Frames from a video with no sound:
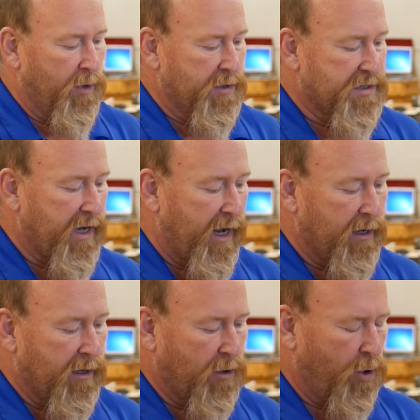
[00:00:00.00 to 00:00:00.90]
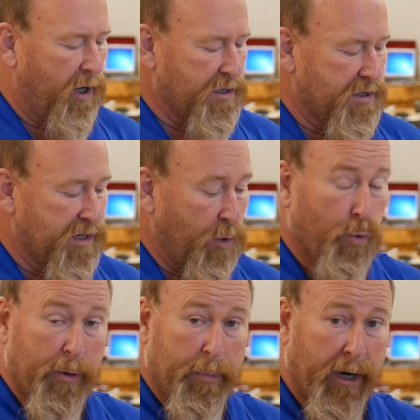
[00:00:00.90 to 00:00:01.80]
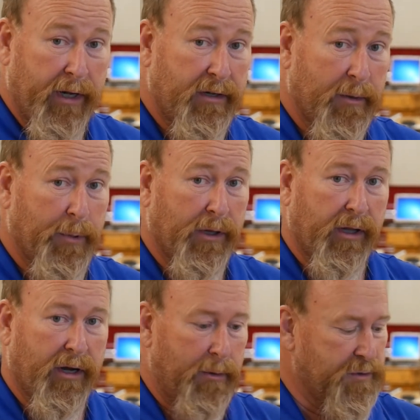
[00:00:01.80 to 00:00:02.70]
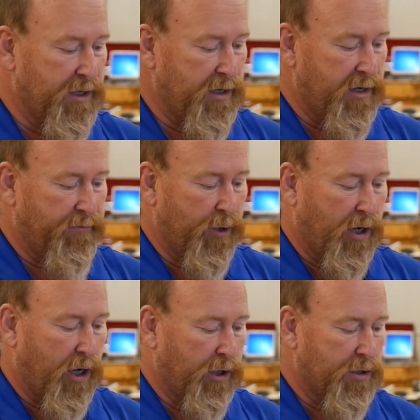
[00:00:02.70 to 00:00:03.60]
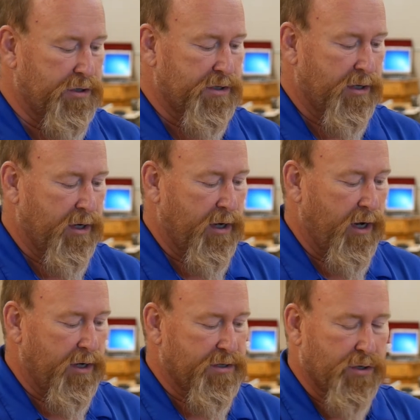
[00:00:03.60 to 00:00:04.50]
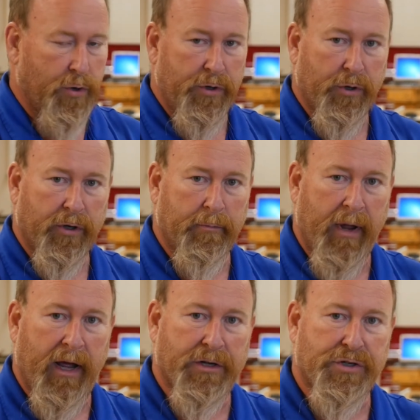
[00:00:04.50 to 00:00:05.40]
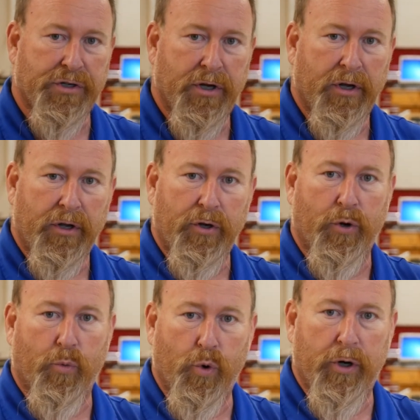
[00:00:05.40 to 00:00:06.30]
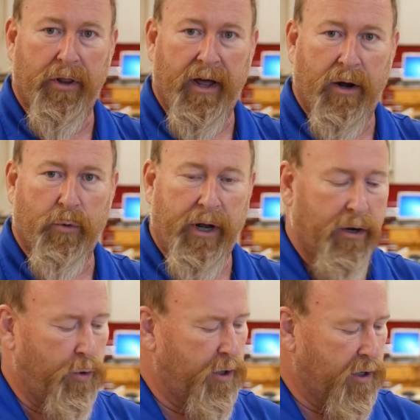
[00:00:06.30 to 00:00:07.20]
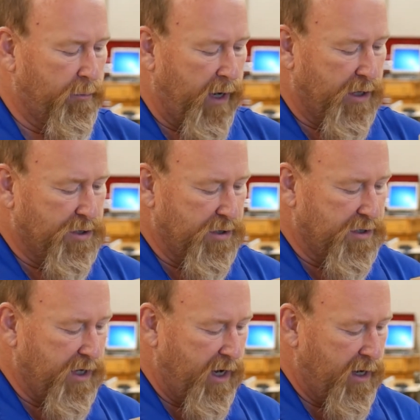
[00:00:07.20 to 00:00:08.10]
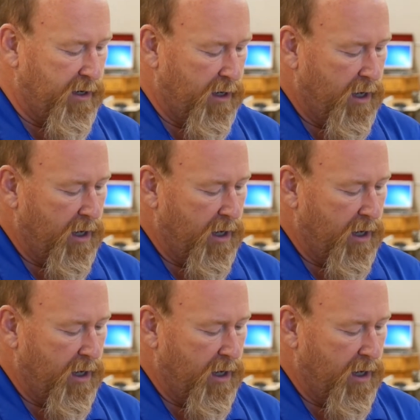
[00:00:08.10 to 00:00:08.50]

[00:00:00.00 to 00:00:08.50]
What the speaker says: Stain, or I should say wood putty, typically comes in different colors, and so you can match your wood that way, or you can match the stain.